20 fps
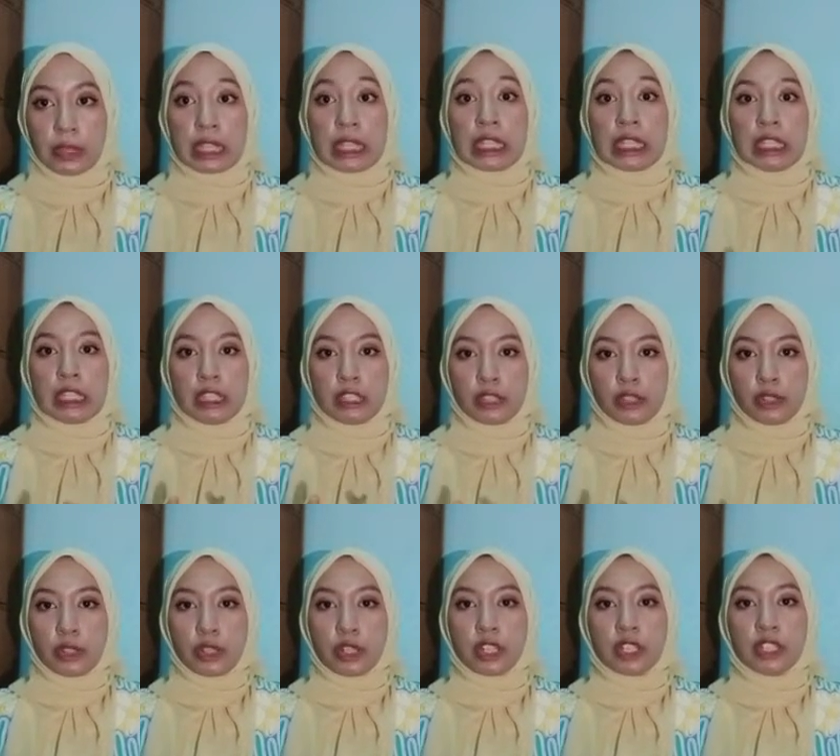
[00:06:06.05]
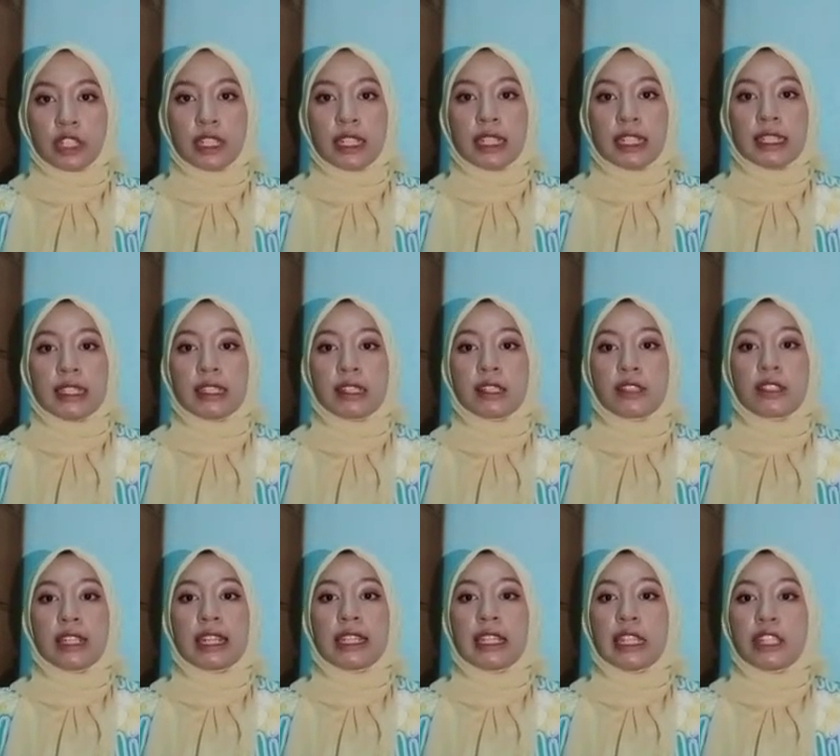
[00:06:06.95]
In short, the
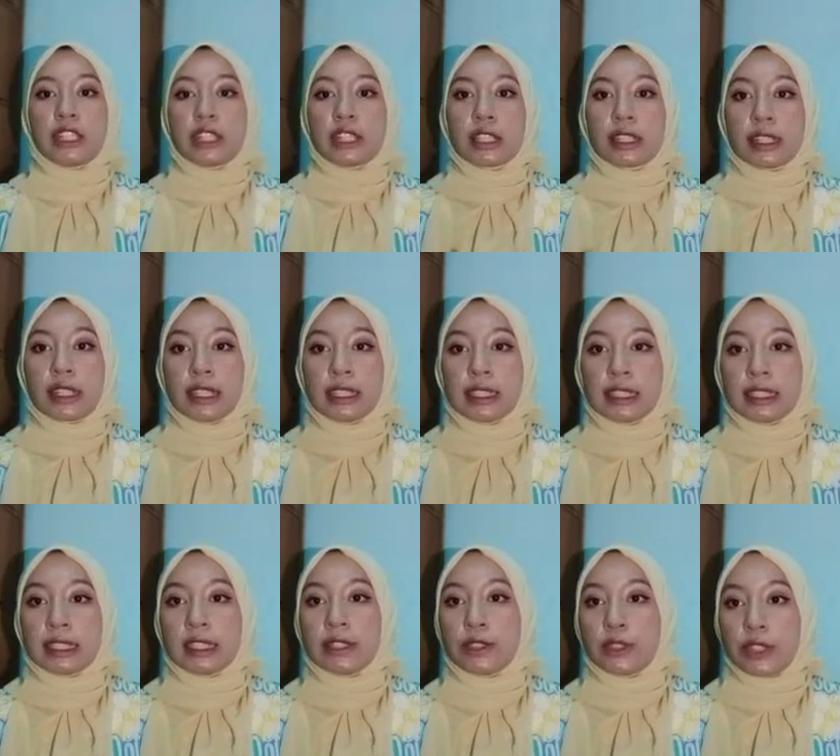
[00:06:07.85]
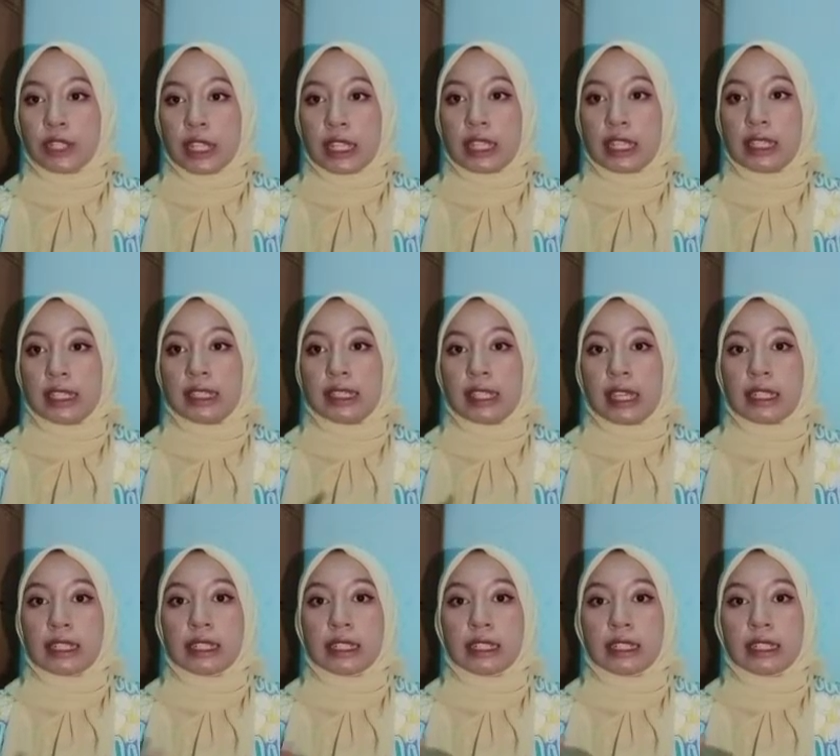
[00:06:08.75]
strategic reality today is that
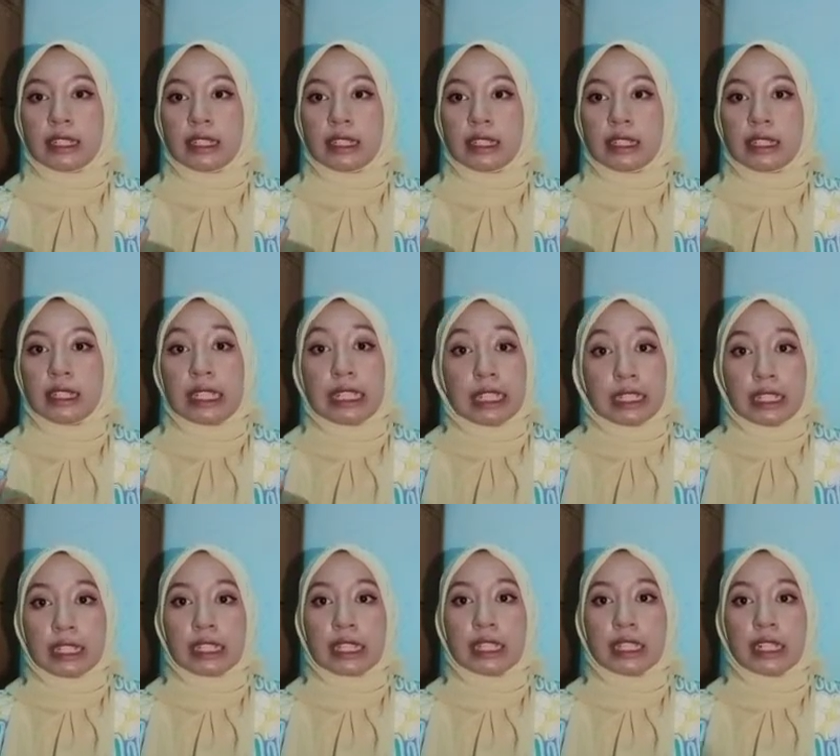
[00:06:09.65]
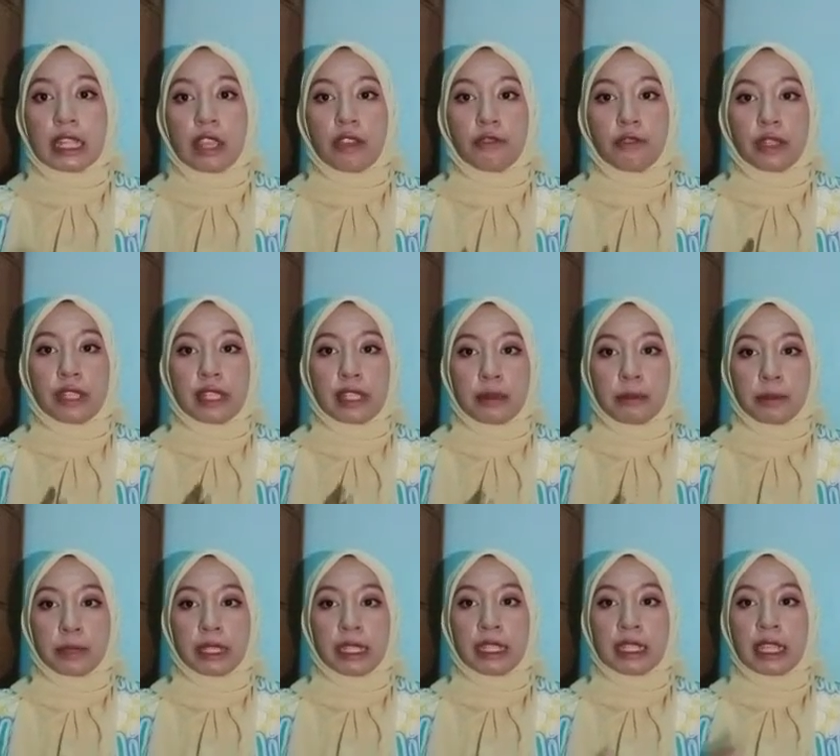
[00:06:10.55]
the Indian Navy
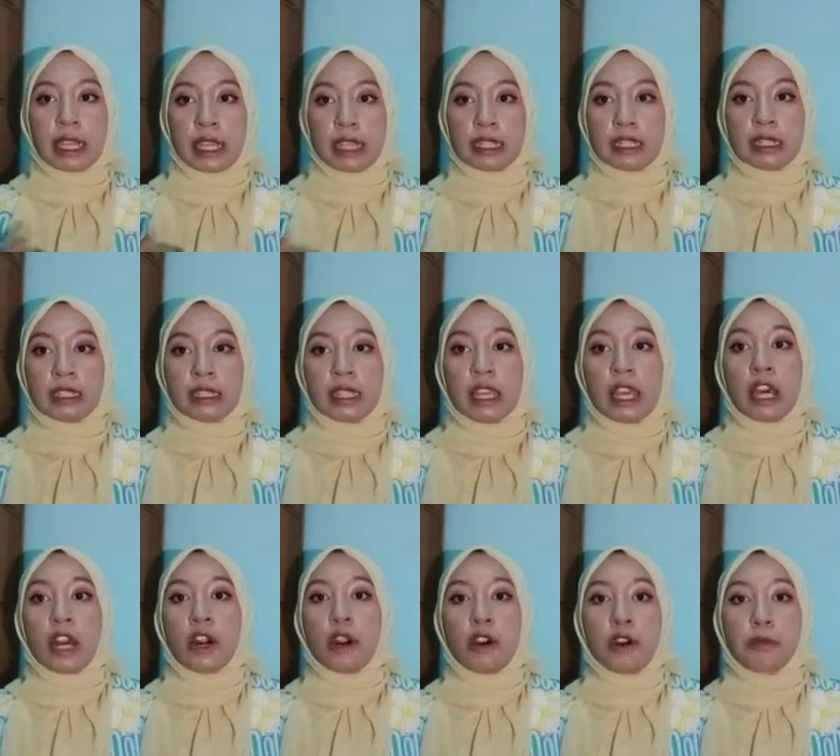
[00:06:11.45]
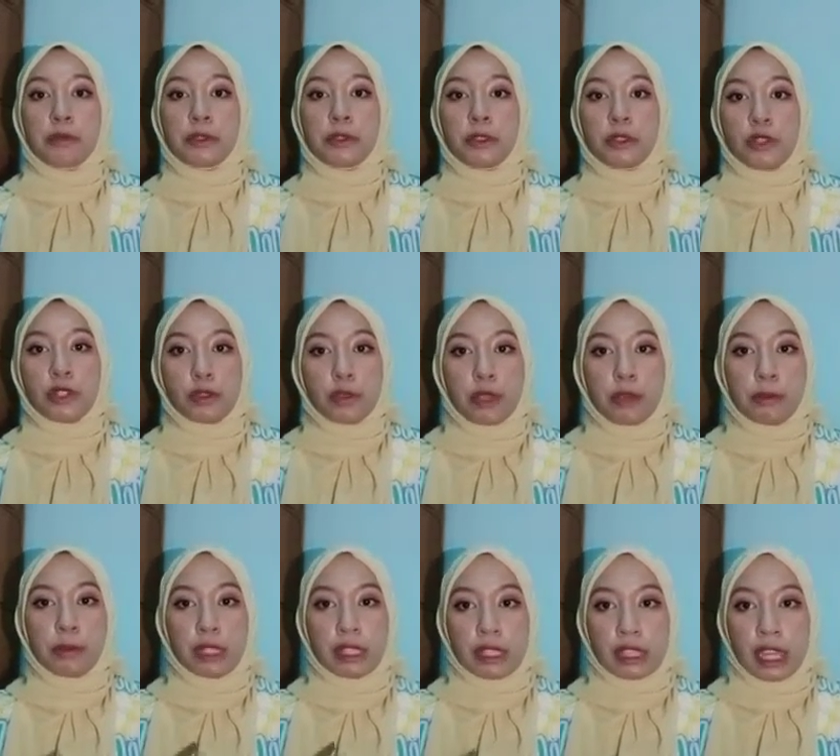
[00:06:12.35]
simply cannot hope to sweep the
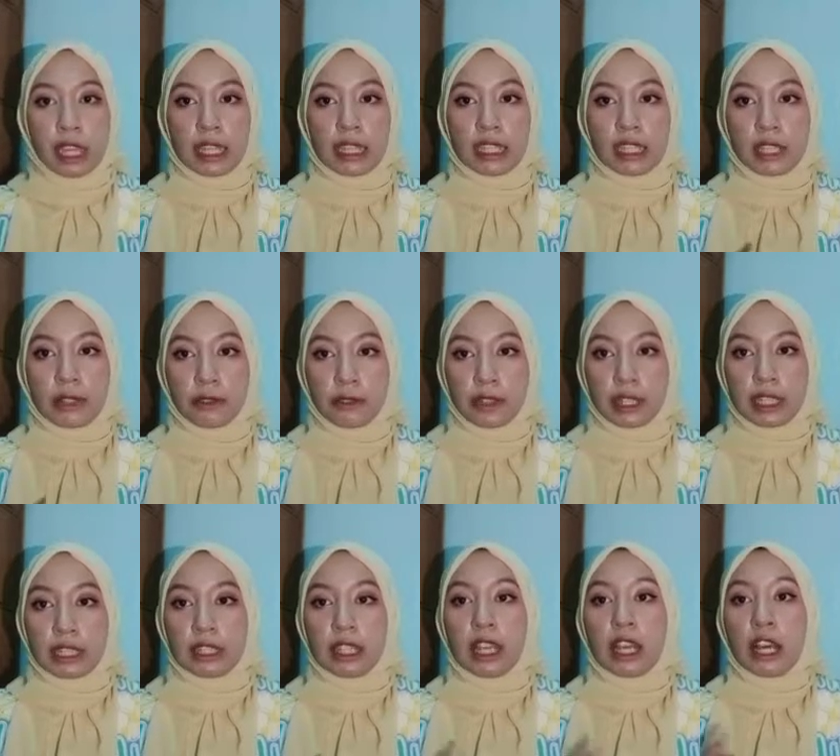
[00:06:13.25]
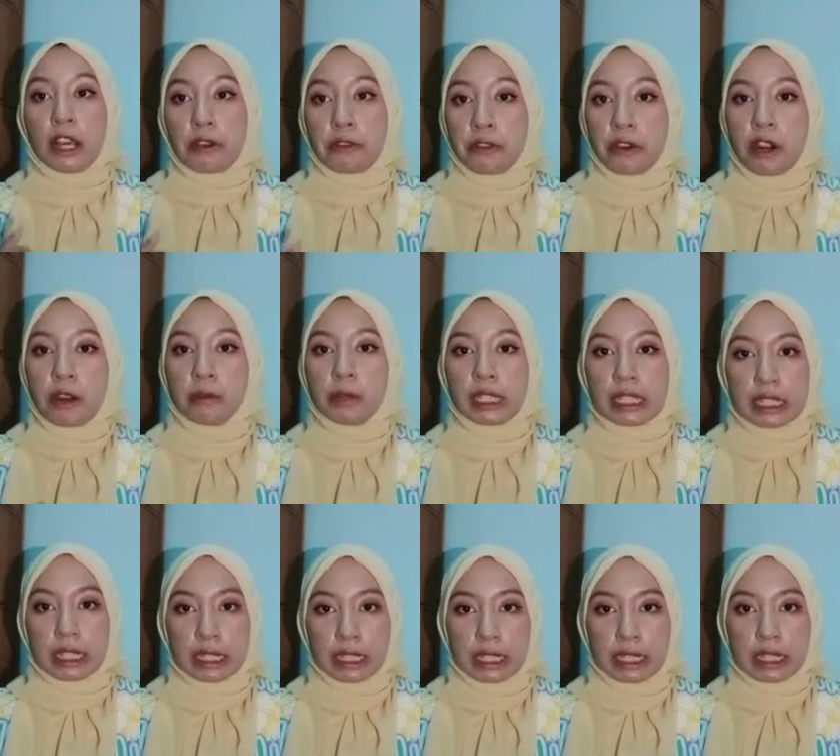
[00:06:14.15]
Chinese fleet from the
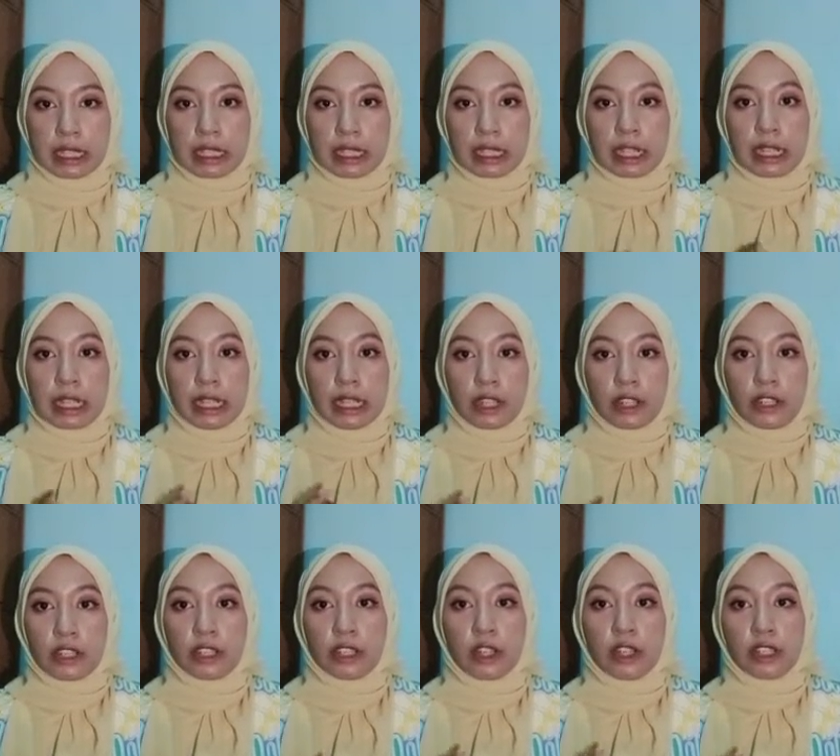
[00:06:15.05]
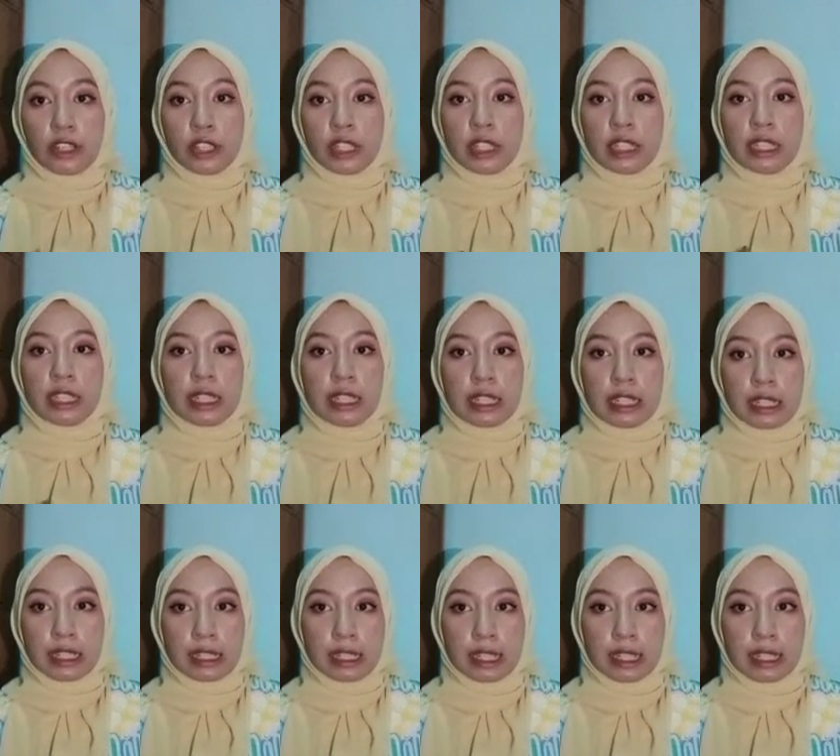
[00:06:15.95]
Indian Ocean in a
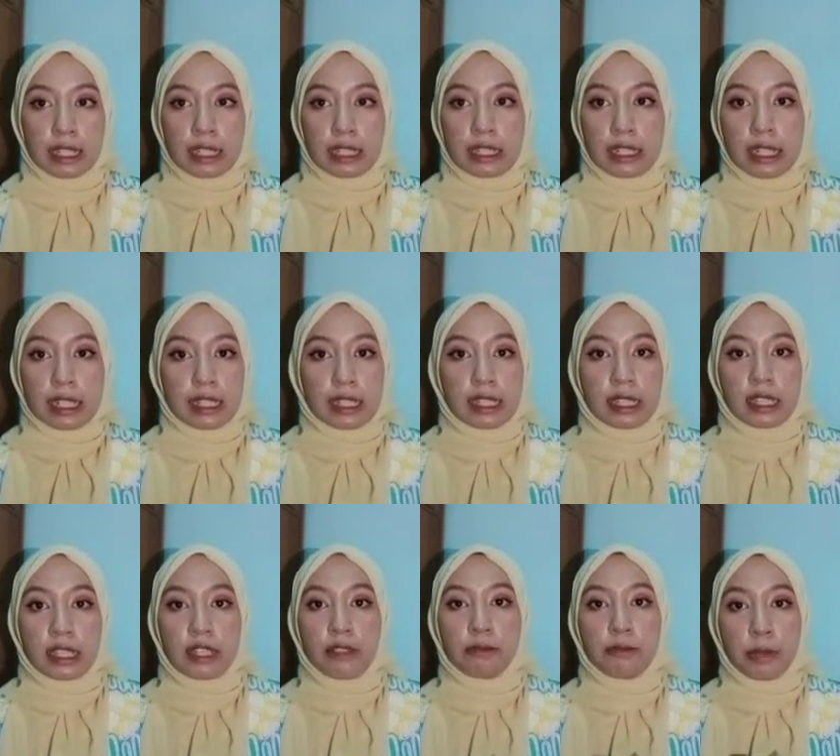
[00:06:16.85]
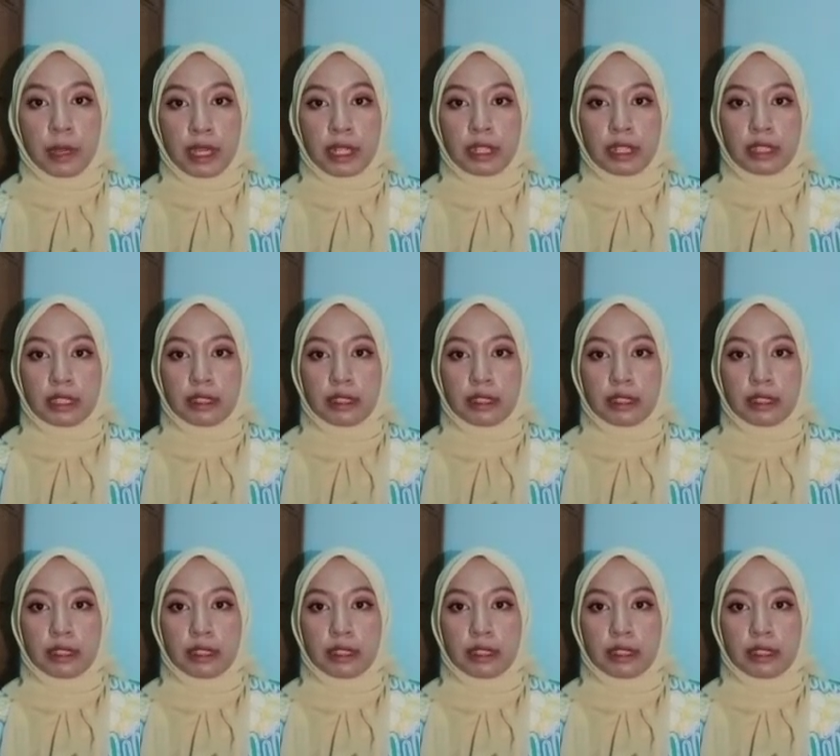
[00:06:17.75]
single decisive battle.